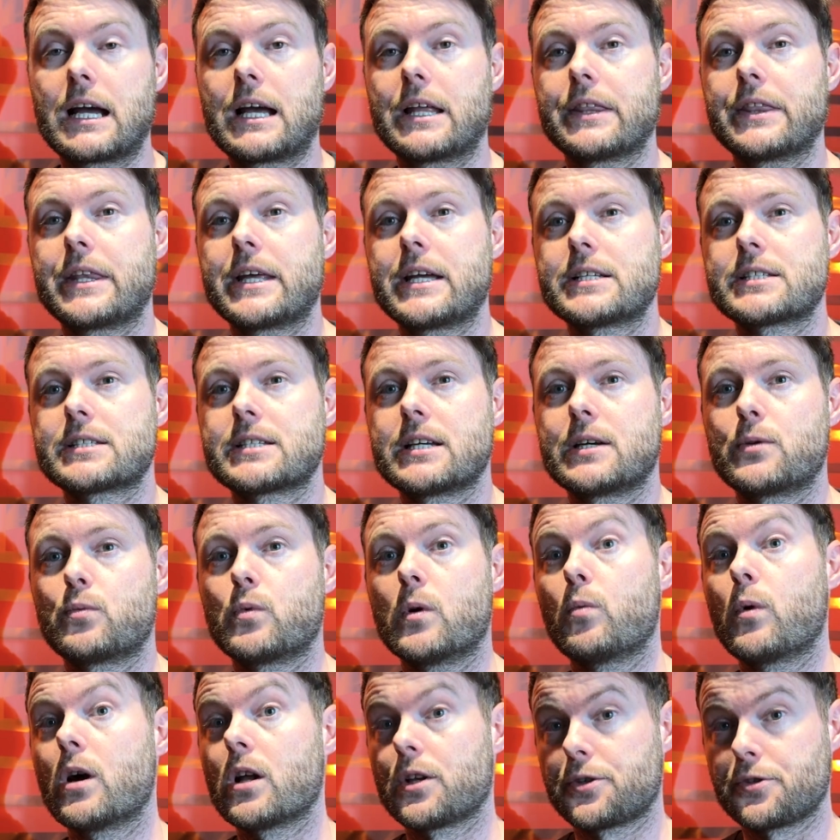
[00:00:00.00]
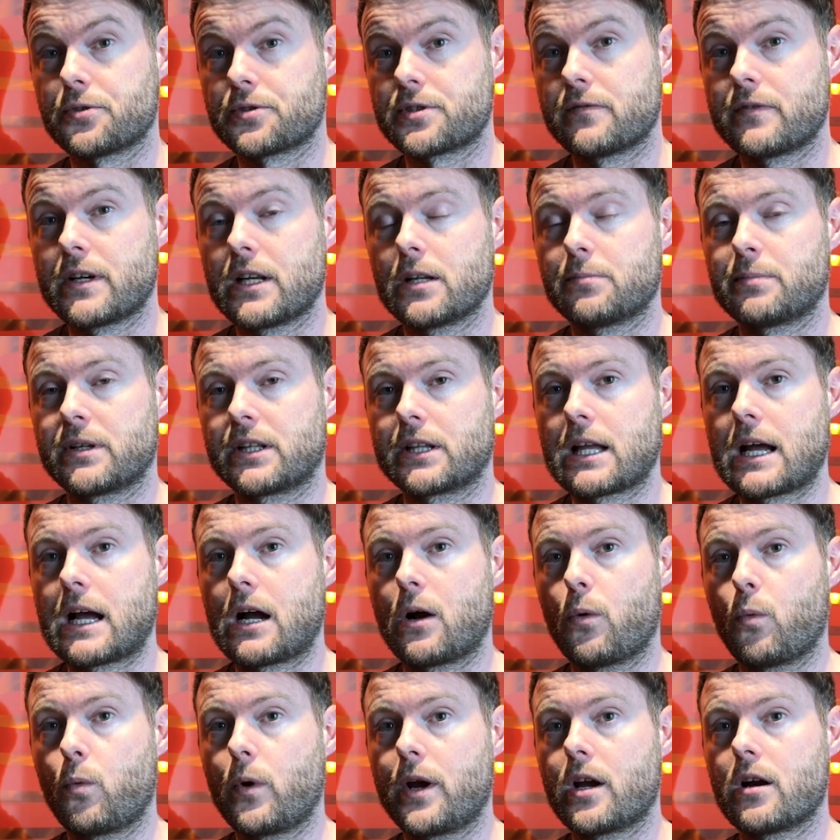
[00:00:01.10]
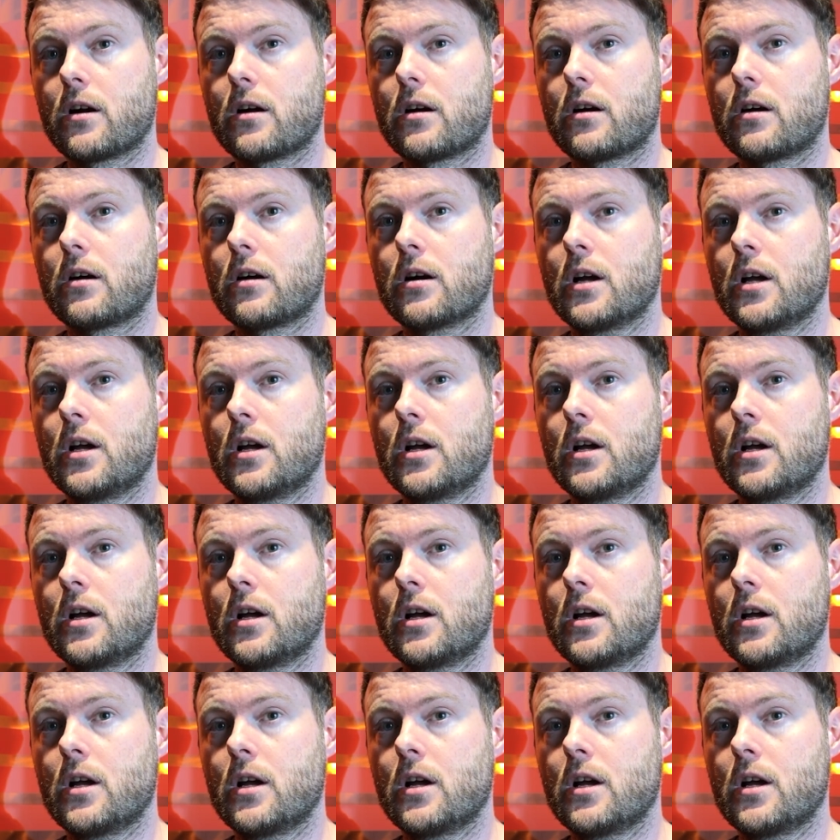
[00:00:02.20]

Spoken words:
And they said, well, while you're developing that, we are